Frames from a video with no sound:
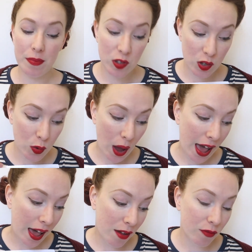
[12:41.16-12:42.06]
do
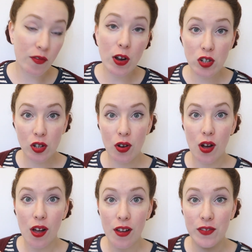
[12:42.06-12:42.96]
have
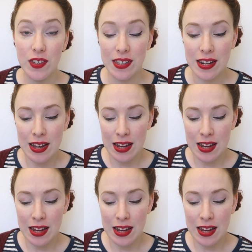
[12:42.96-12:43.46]
photographs.